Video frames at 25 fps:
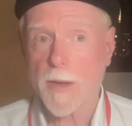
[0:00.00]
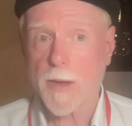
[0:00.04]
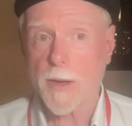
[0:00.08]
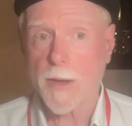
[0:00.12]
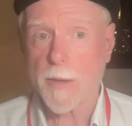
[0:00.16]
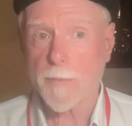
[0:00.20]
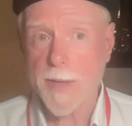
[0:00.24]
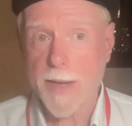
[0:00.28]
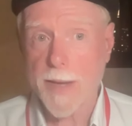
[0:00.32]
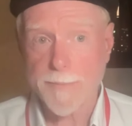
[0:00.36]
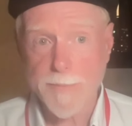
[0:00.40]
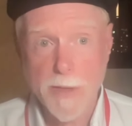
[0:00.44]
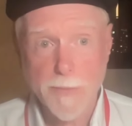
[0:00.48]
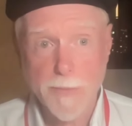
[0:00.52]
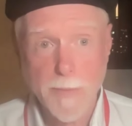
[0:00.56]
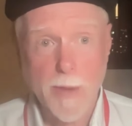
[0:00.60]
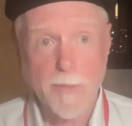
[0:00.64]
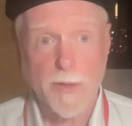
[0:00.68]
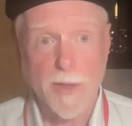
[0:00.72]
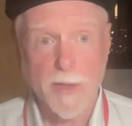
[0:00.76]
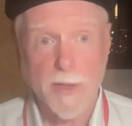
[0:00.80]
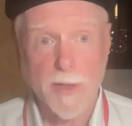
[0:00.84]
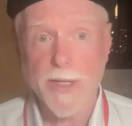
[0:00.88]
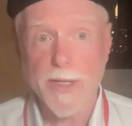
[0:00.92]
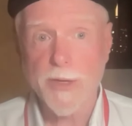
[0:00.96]
I mean, I'm not
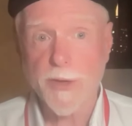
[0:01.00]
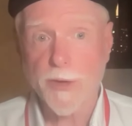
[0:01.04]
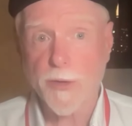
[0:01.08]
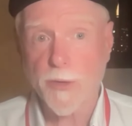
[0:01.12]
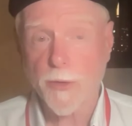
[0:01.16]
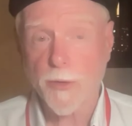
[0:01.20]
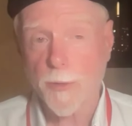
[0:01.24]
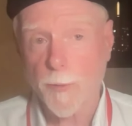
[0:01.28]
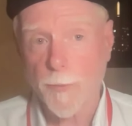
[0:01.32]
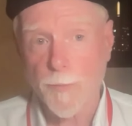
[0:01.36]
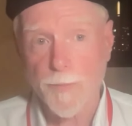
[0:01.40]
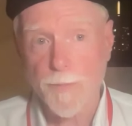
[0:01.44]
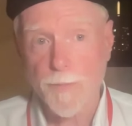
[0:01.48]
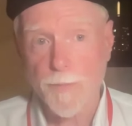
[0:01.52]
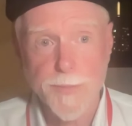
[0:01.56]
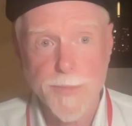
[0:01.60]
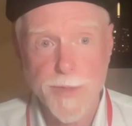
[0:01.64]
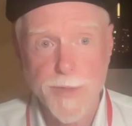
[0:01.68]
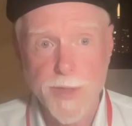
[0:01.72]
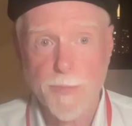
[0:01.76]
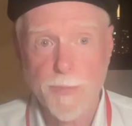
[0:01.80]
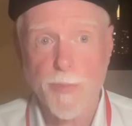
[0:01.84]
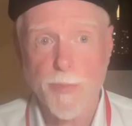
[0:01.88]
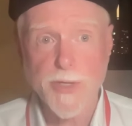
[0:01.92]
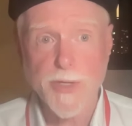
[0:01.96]
about clinical
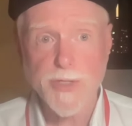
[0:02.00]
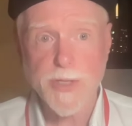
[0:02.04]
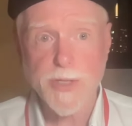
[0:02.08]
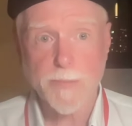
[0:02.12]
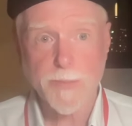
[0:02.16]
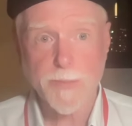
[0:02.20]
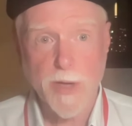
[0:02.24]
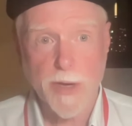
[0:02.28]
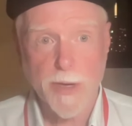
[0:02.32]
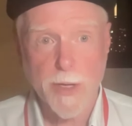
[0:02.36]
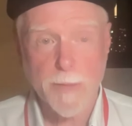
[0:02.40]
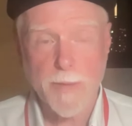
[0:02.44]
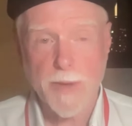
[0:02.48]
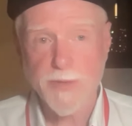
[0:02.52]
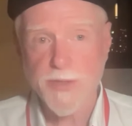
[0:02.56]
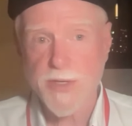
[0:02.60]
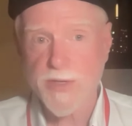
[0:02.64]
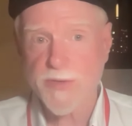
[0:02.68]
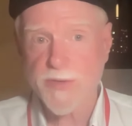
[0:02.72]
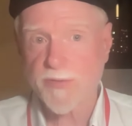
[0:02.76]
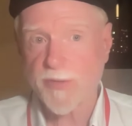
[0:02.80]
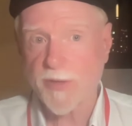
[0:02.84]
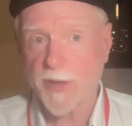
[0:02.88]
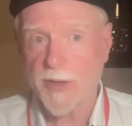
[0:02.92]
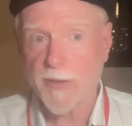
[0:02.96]
depression. I'm talking about
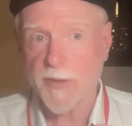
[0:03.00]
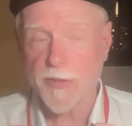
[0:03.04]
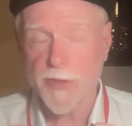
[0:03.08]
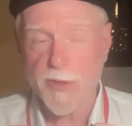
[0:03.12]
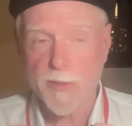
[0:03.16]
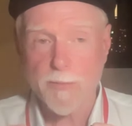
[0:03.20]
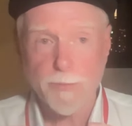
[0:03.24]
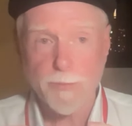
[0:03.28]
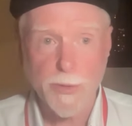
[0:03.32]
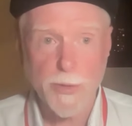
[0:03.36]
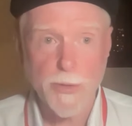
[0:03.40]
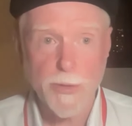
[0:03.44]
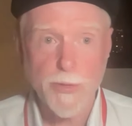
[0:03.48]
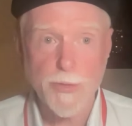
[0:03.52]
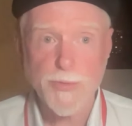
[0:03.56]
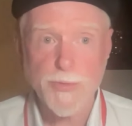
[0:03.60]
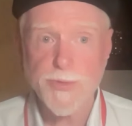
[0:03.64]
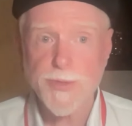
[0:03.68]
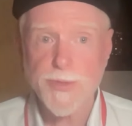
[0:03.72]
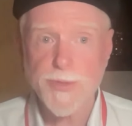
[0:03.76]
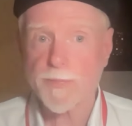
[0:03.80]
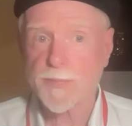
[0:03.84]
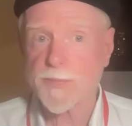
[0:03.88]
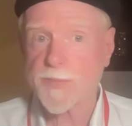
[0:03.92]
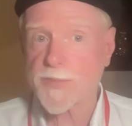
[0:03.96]
just feeling the
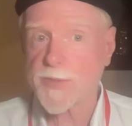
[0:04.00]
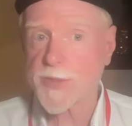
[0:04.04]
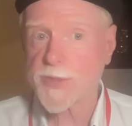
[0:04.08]
blues,